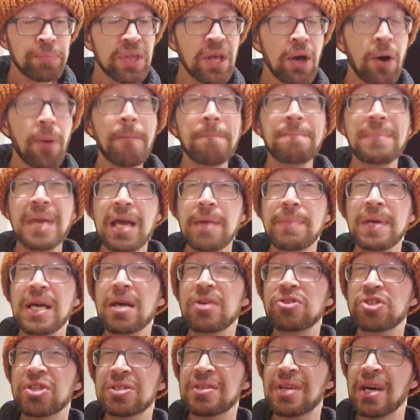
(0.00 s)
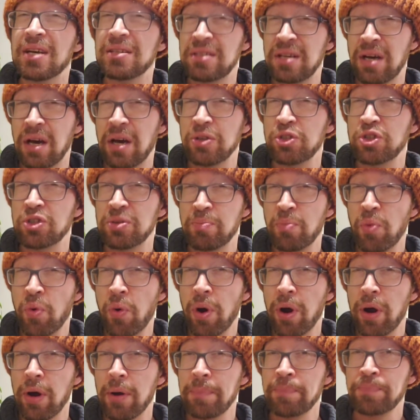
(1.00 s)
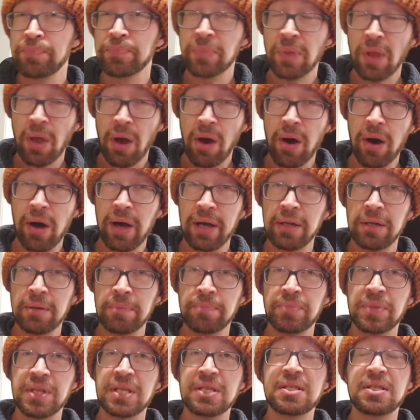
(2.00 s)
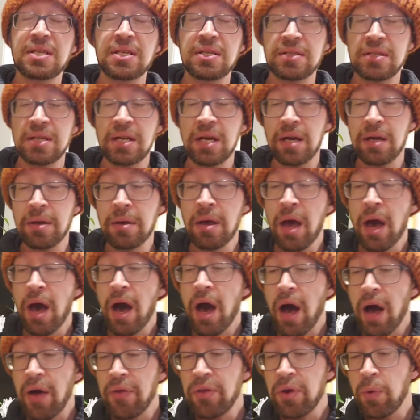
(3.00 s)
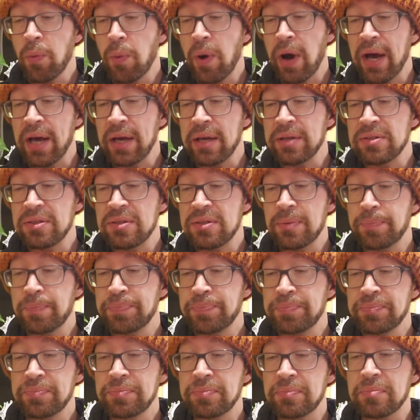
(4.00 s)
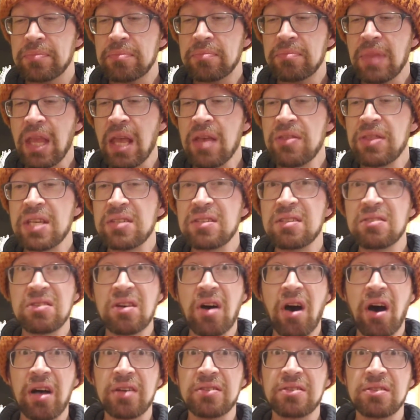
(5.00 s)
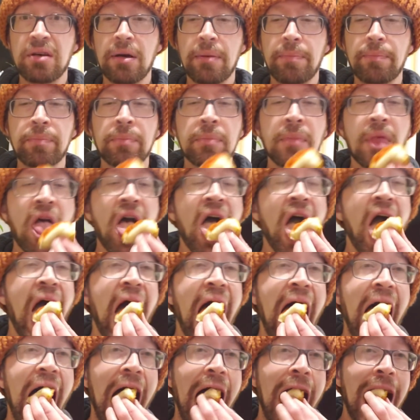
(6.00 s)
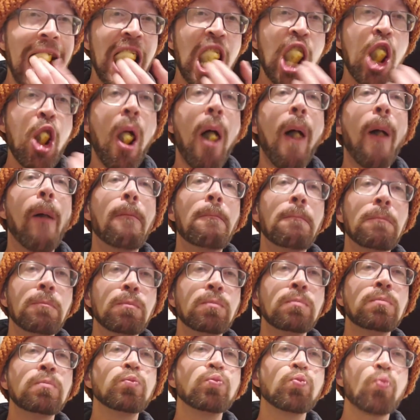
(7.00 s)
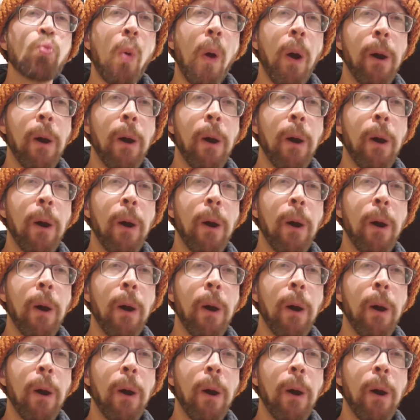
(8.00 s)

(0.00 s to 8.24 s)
You know, maybe just a touch more on the seasoning. Otherwise, this is awesome. I'm